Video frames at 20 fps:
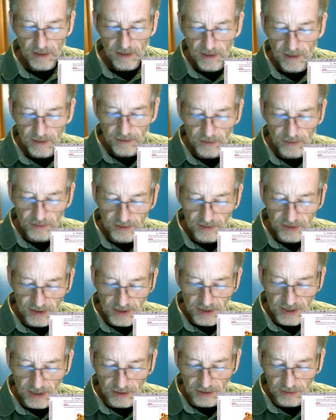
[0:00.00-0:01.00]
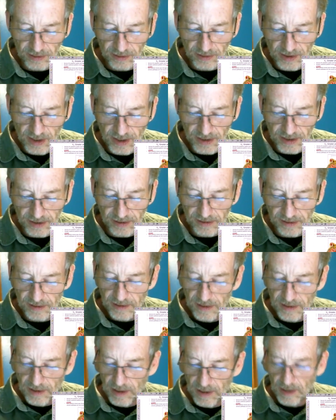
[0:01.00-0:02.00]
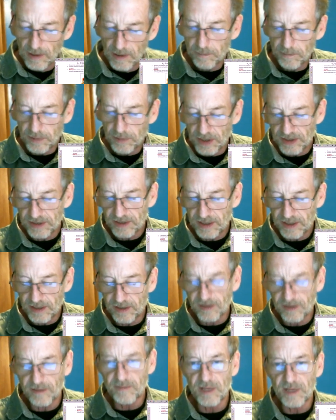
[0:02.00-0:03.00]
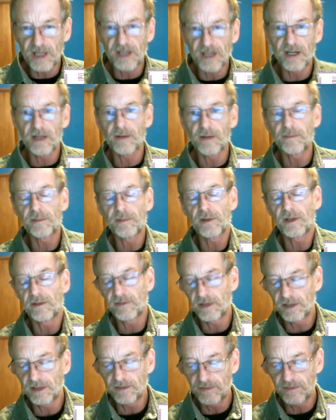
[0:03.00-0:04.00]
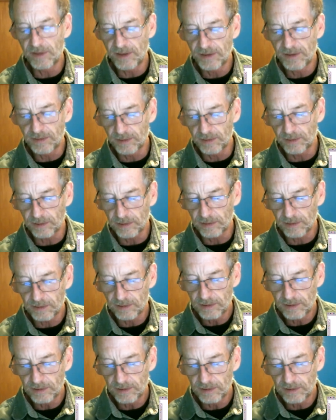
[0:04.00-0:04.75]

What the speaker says: Those are the yellow lines. But they're made up of individual